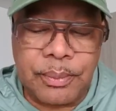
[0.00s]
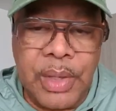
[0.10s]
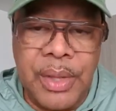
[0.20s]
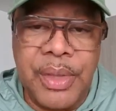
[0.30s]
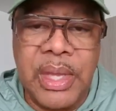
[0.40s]

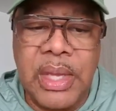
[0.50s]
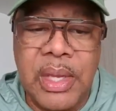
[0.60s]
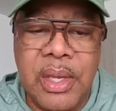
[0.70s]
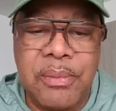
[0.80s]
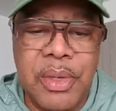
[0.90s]
the
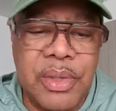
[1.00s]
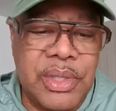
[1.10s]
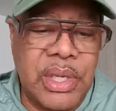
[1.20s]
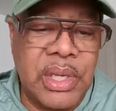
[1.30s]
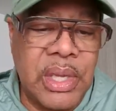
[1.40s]

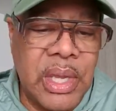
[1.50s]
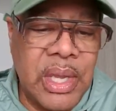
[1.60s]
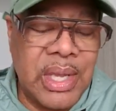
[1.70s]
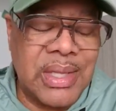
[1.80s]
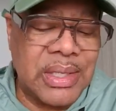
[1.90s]
community
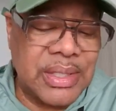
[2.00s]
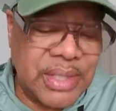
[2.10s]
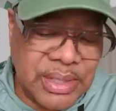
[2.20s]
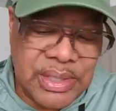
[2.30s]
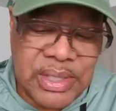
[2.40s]
in the
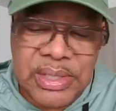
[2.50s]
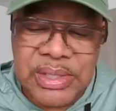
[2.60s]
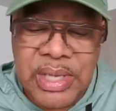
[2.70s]
60s,